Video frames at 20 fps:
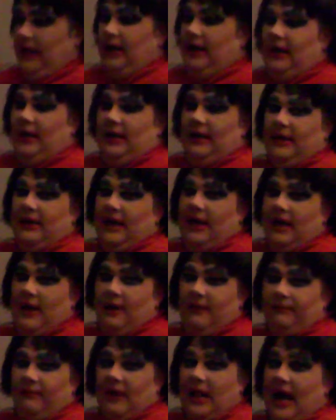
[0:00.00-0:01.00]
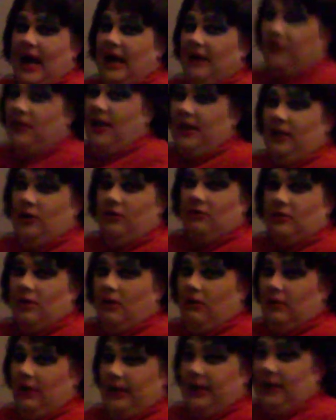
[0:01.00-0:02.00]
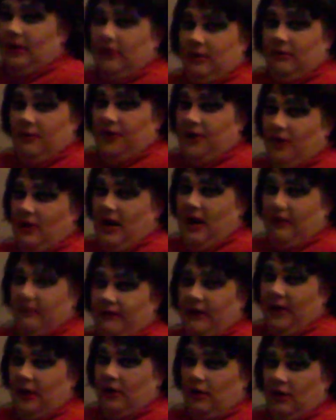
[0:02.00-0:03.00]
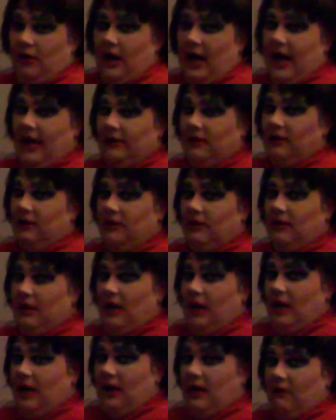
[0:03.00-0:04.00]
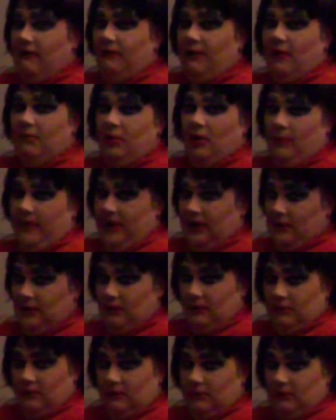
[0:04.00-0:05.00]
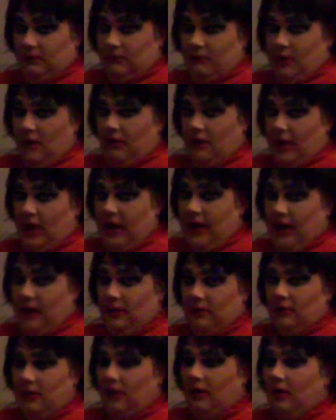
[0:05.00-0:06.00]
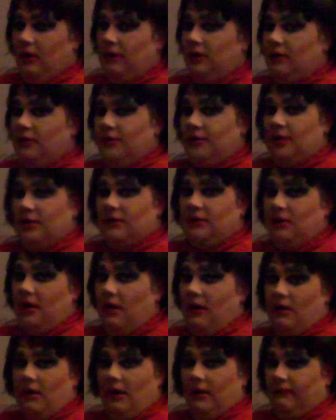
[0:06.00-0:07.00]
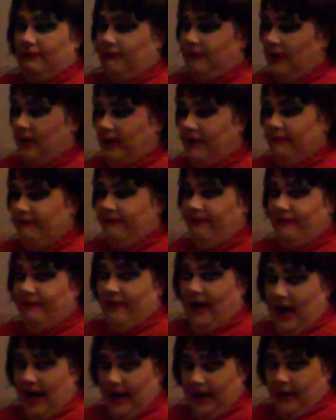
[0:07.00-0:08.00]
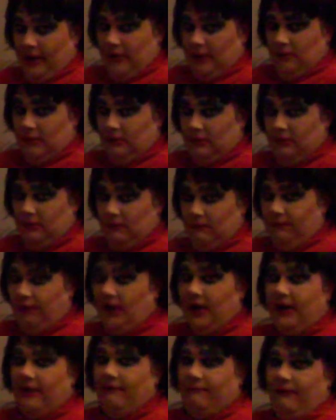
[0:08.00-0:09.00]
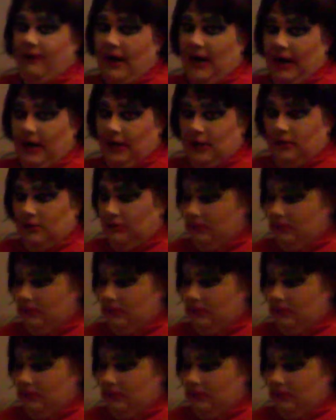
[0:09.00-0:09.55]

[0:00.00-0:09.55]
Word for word: India, I think you totally killed it with your outfit, girl. I love the boobies. Okay, girl, you're just on fucking fire. Freaking fire.